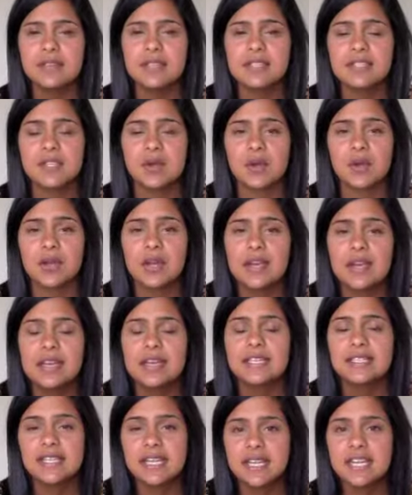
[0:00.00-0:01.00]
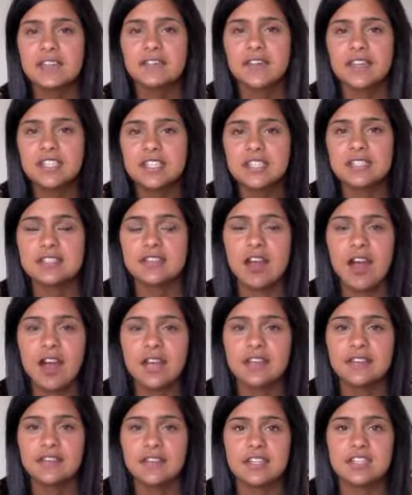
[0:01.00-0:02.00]
So sneak in veggies and hide
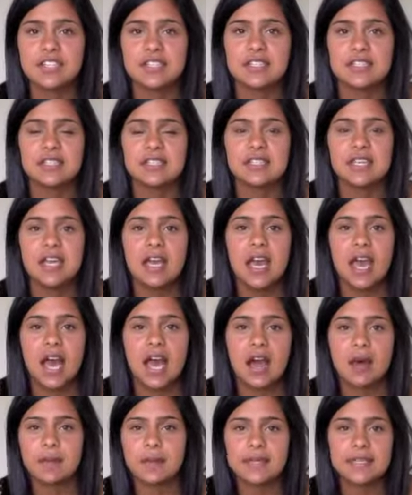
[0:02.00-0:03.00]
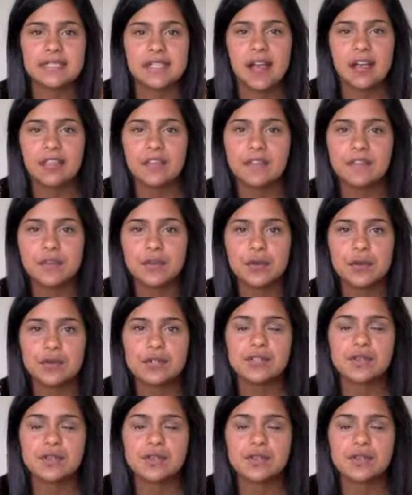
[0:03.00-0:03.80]
in veggies into other foods.